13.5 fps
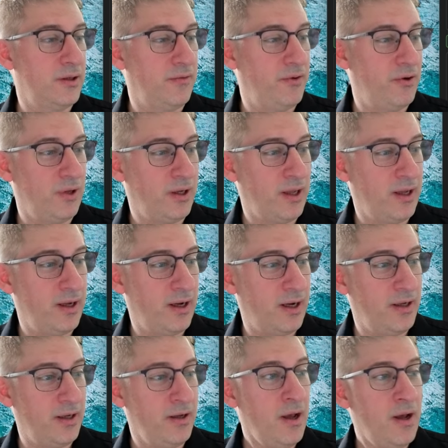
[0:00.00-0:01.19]
If you don't like
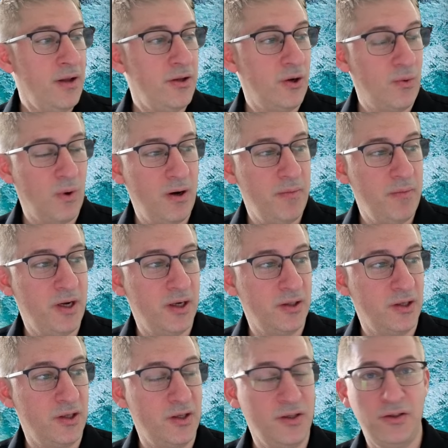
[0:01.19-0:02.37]
AI, don't worry because
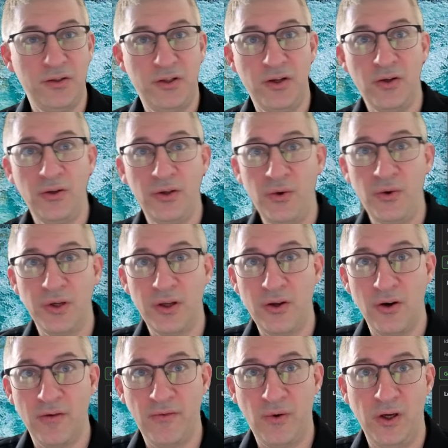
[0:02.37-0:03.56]
this is still using
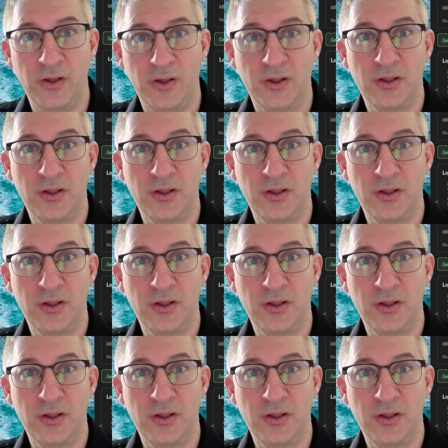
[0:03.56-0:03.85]
your voice.